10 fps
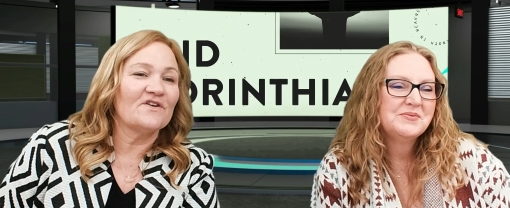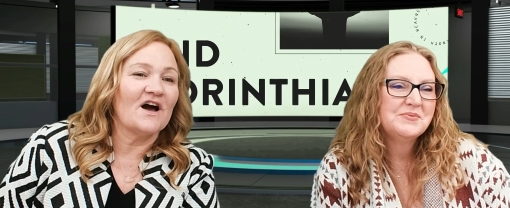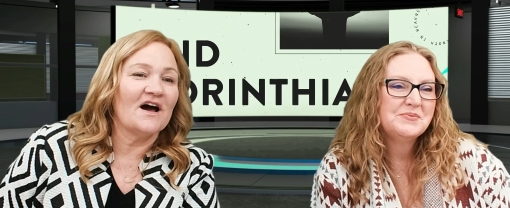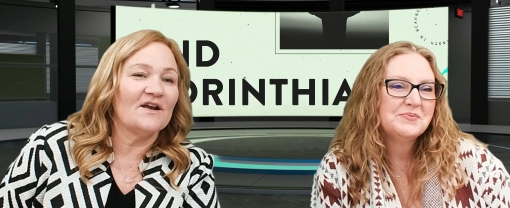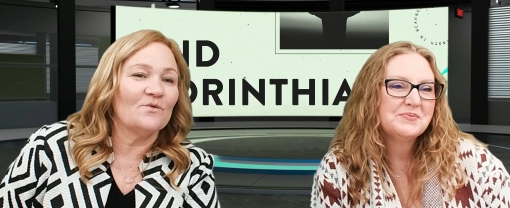Speaker 1: of
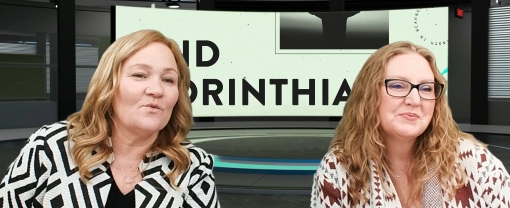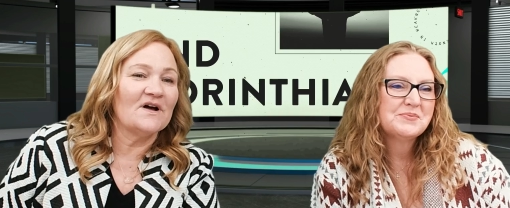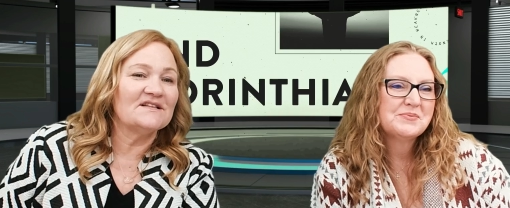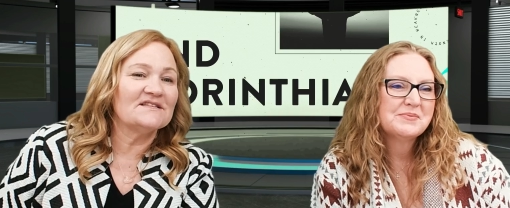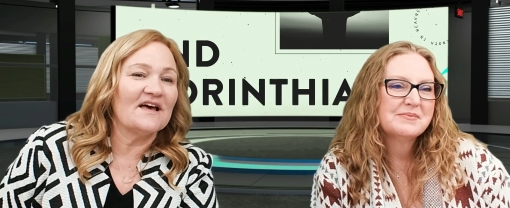God,
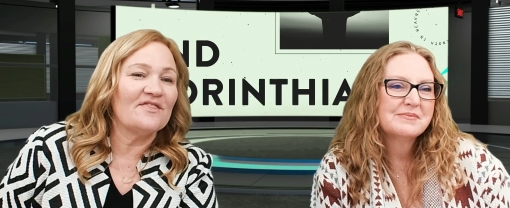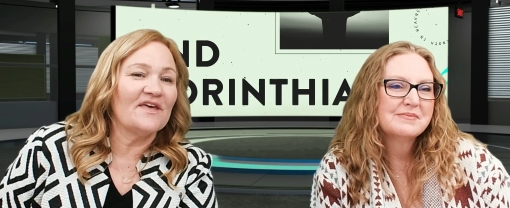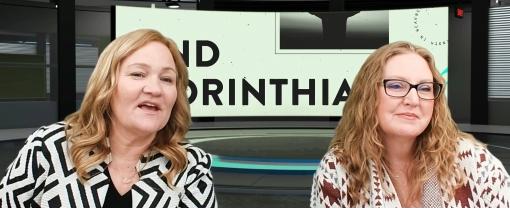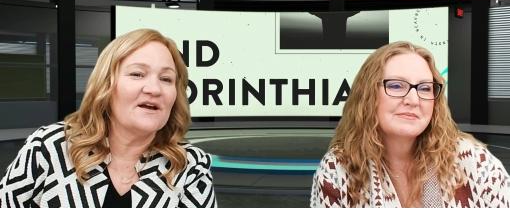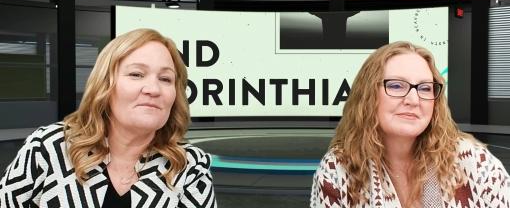ones I
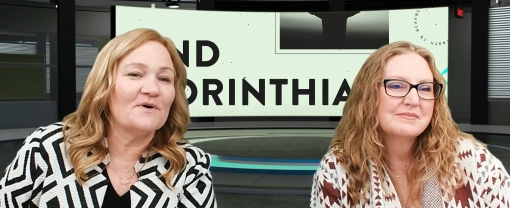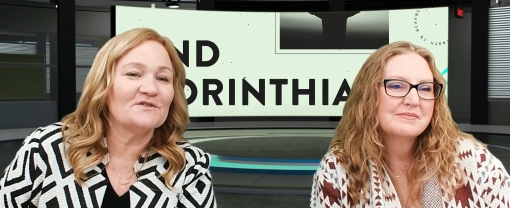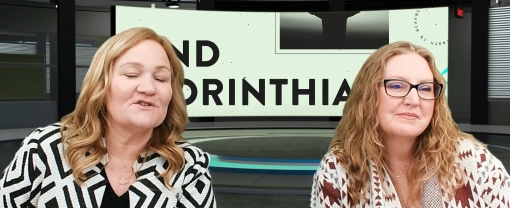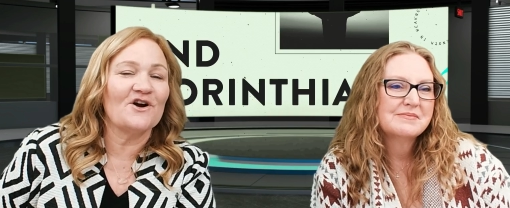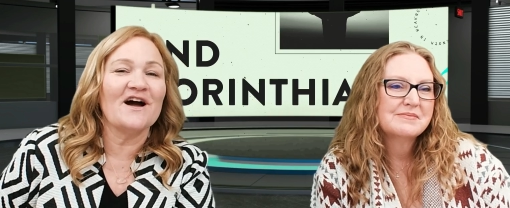think
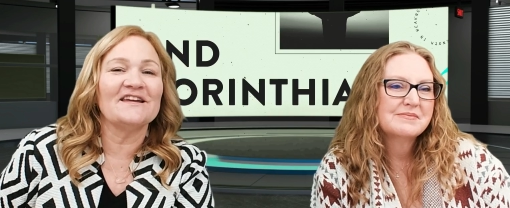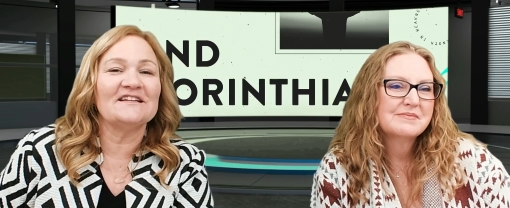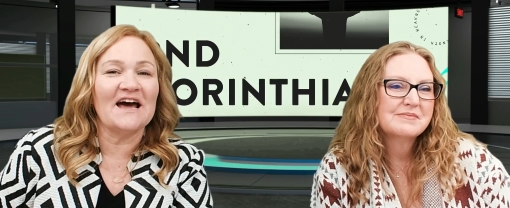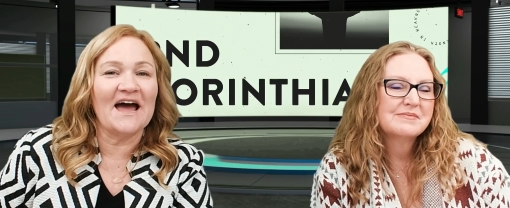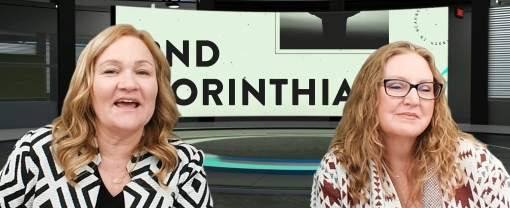most are on a
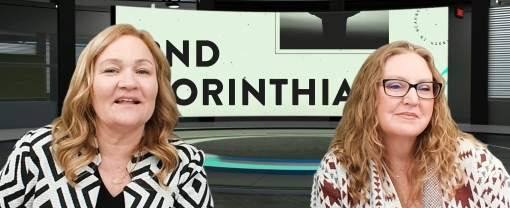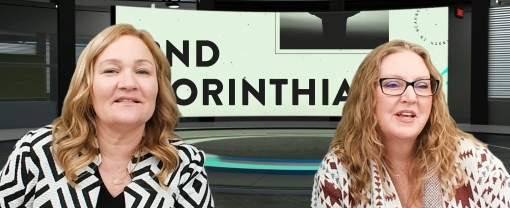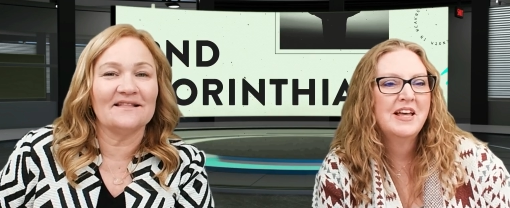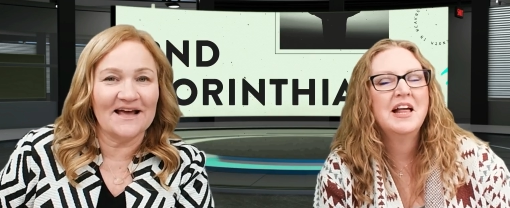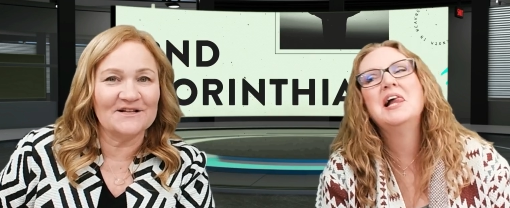
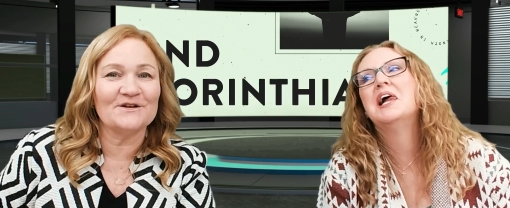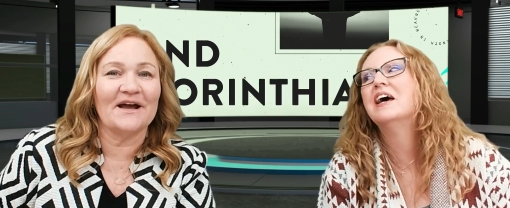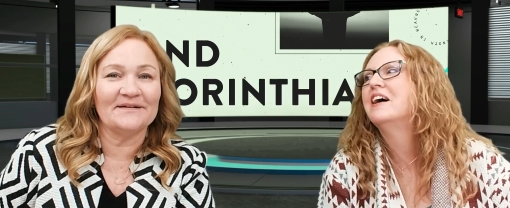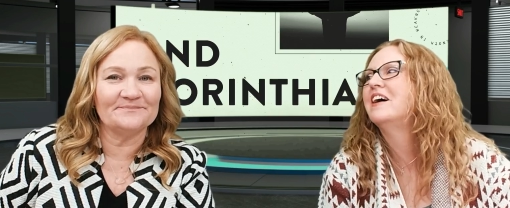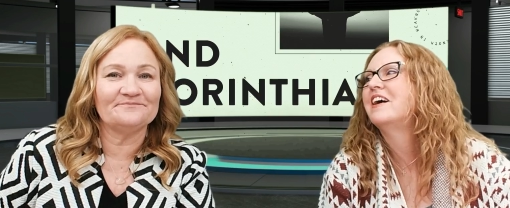diet. That's
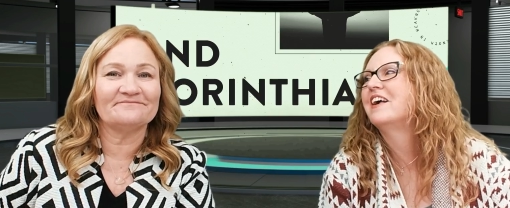right.